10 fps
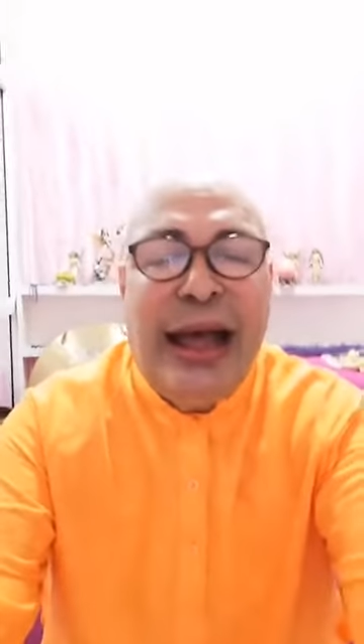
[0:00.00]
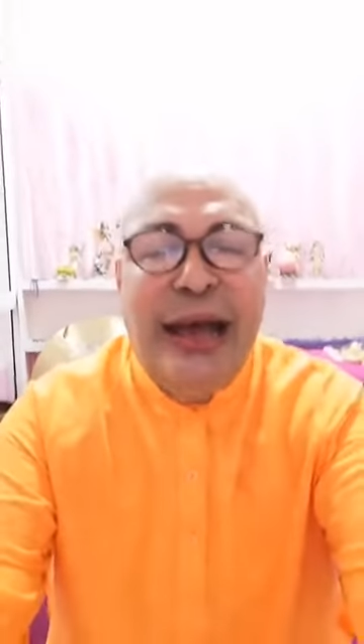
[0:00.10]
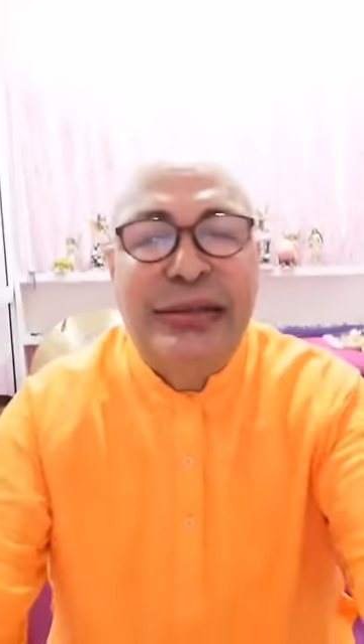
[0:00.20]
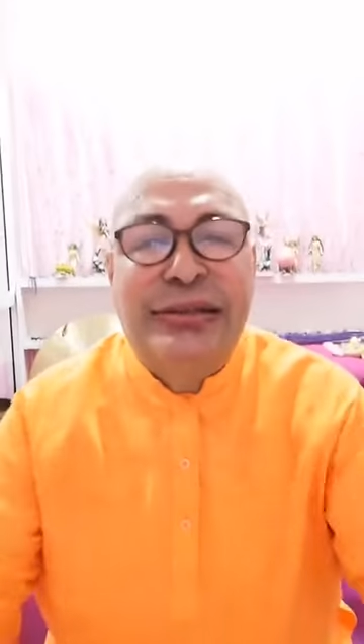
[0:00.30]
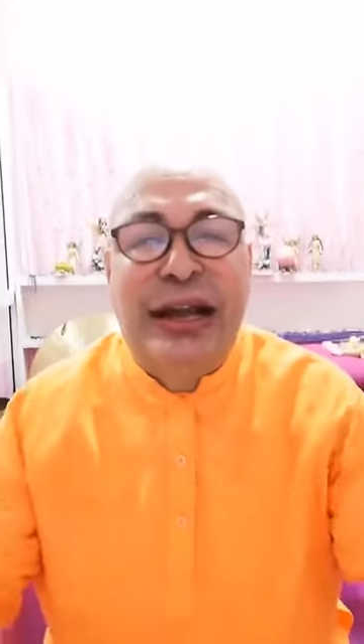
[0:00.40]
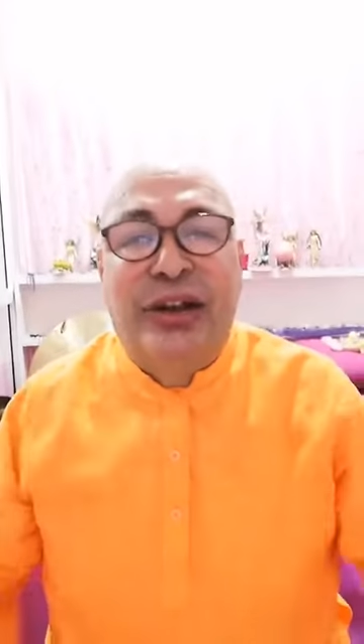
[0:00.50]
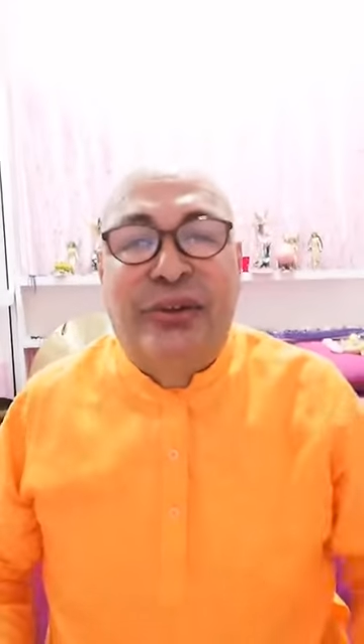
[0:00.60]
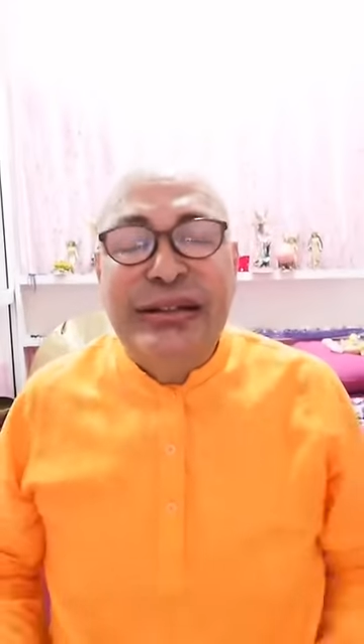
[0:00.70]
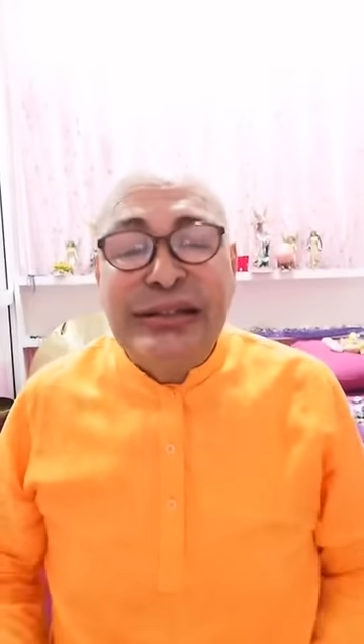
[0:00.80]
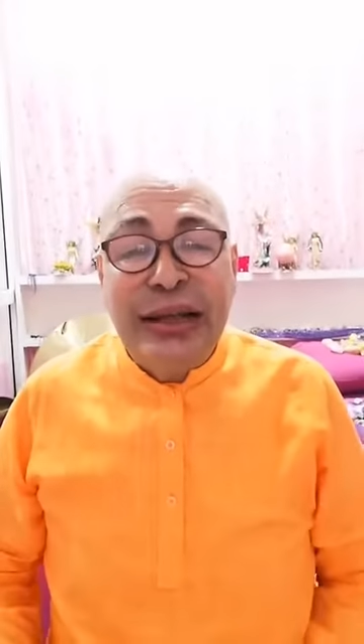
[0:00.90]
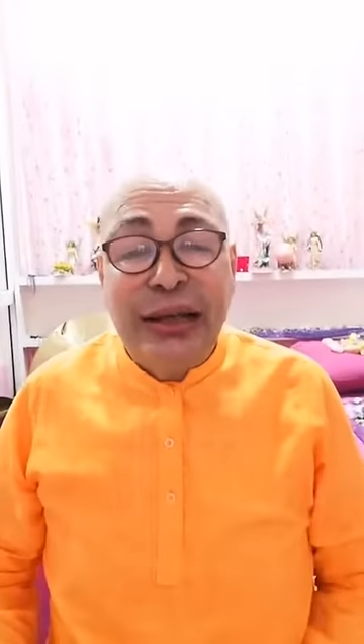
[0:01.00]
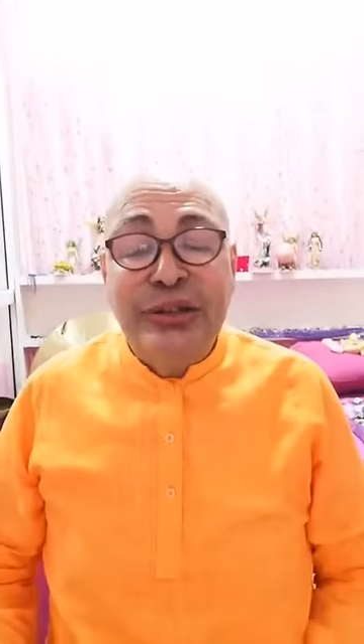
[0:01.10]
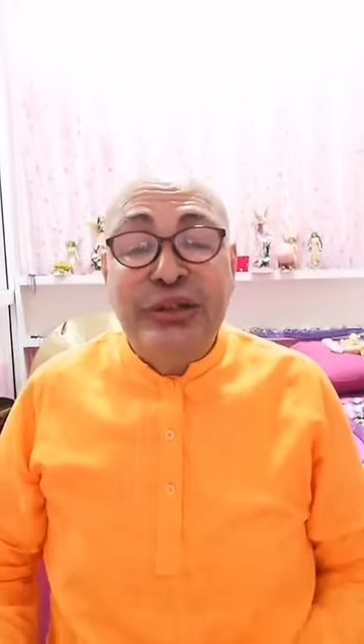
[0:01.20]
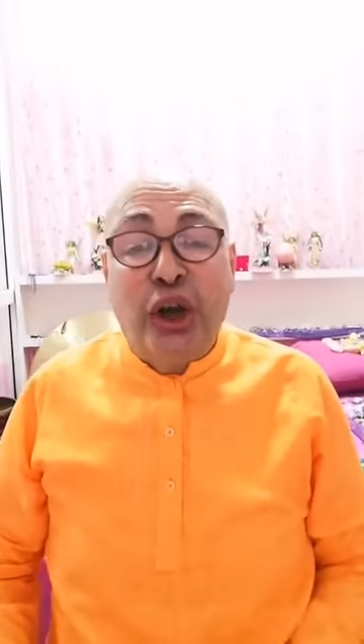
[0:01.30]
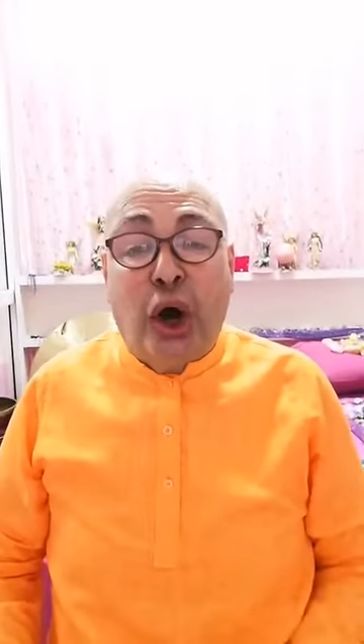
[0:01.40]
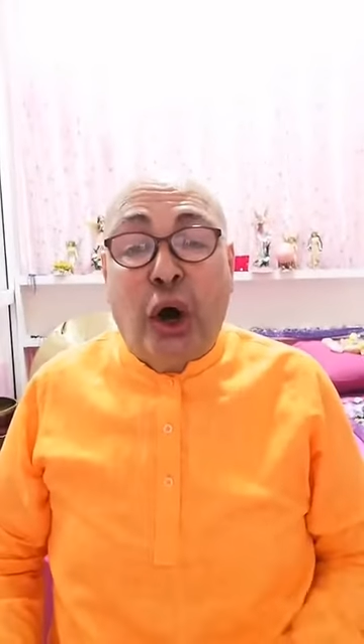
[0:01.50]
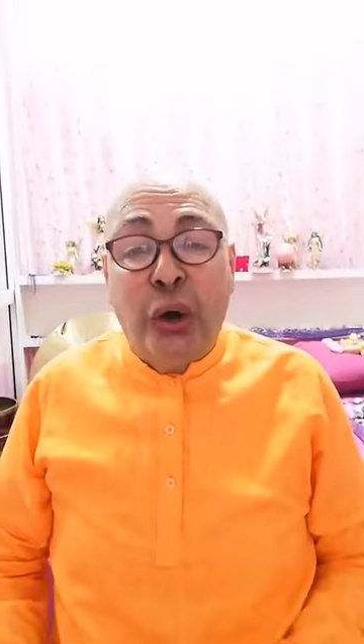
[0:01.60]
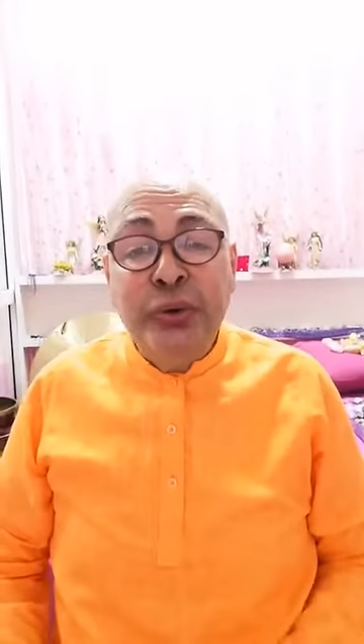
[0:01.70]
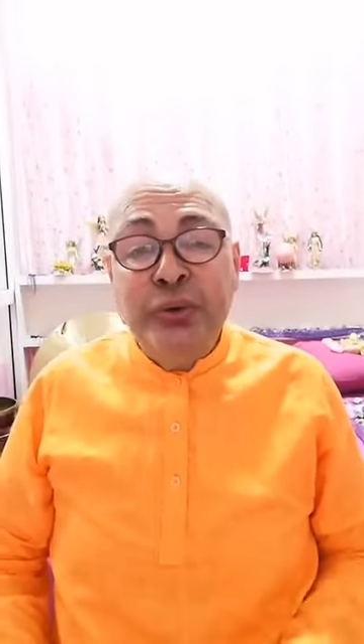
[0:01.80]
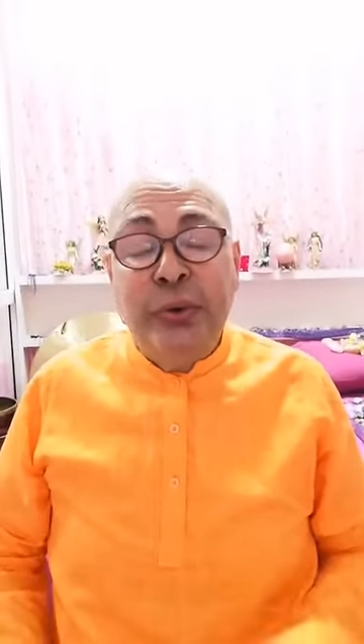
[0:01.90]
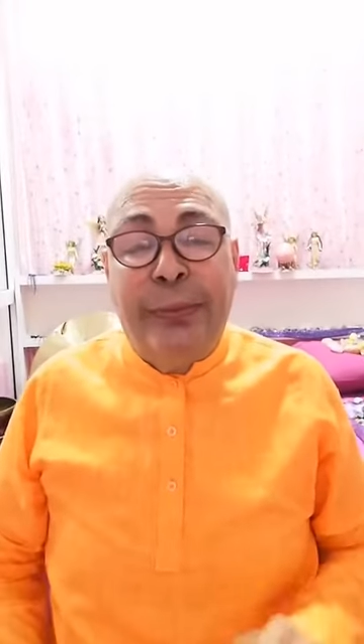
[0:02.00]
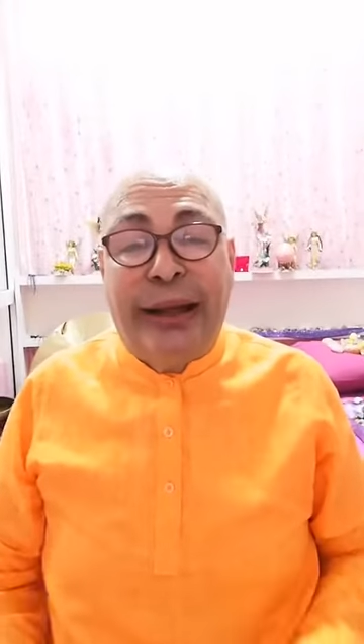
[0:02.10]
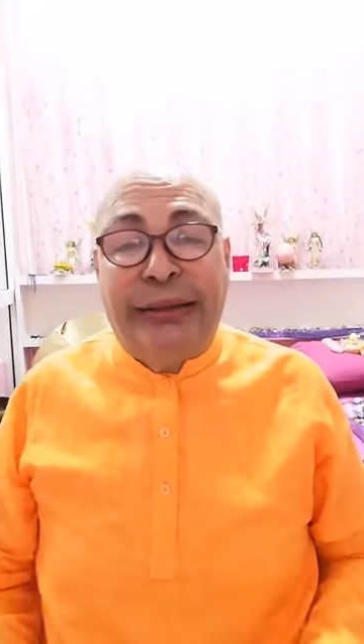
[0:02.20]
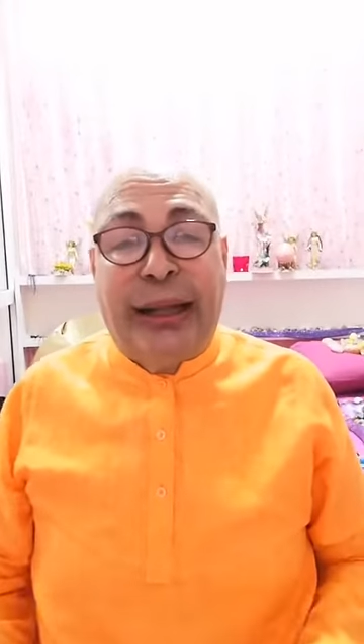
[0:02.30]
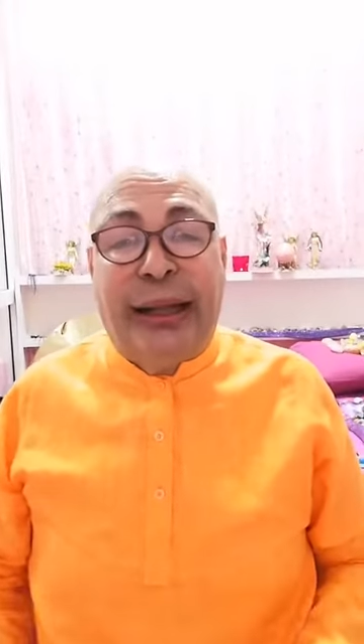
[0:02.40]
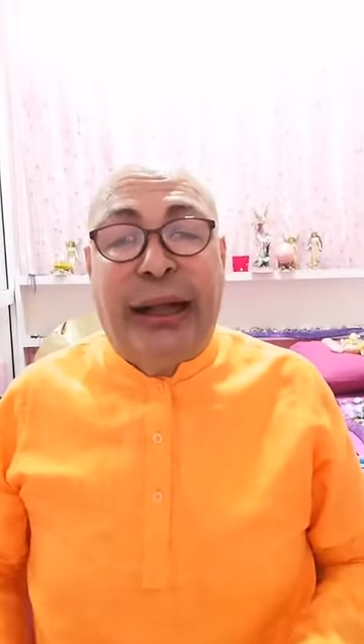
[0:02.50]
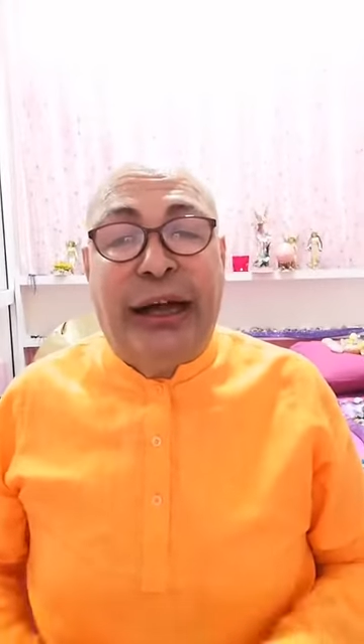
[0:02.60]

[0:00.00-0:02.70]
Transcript: has the crystals automatic.